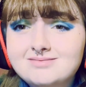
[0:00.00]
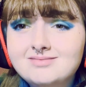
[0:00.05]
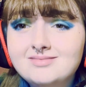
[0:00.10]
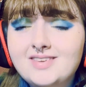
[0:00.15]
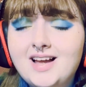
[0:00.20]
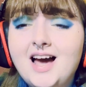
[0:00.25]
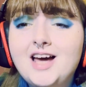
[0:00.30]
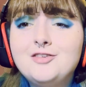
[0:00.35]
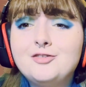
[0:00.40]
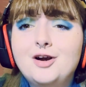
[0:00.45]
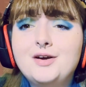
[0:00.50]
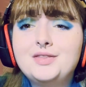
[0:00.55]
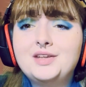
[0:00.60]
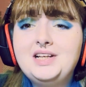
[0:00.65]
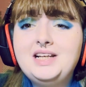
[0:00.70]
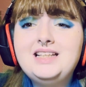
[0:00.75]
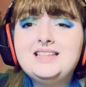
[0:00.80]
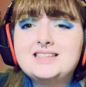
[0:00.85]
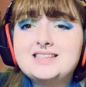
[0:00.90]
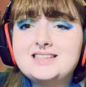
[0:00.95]
I'd rather
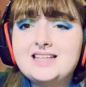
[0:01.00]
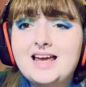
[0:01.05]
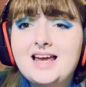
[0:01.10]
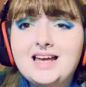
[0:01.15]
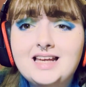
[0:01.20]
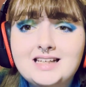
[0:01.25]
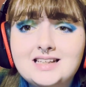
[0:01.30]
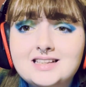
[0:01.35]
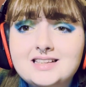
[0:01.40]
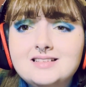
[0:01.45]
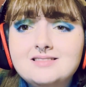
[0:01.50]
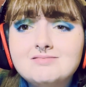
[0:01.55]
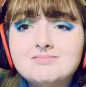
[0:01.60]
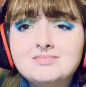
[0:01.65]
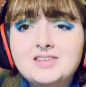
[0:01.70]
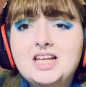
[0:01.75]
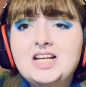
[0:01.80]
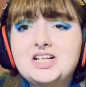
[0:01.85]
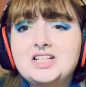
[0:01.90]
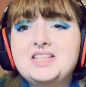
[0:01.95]
eat sand.
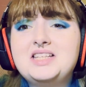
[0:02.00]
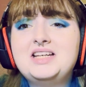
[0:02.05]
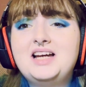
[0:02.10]
Literally,